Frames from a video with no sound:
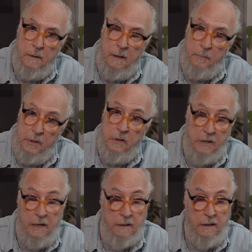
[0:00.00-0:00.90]
appear,
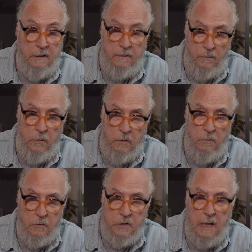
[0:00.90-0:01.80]
and
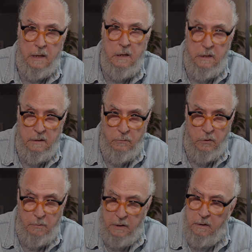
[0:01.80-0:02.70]
most likely it would
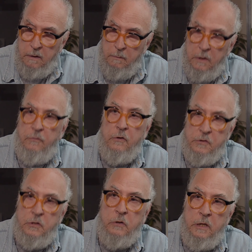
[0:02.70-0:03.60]
have been a different
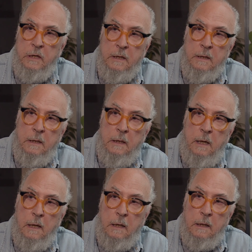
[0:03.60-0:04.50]
story
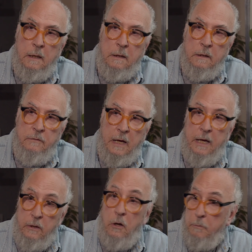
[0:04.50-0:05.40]
if I
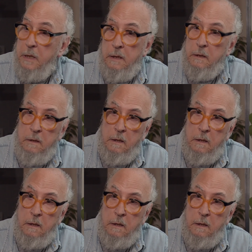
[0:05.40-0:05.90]
had not been,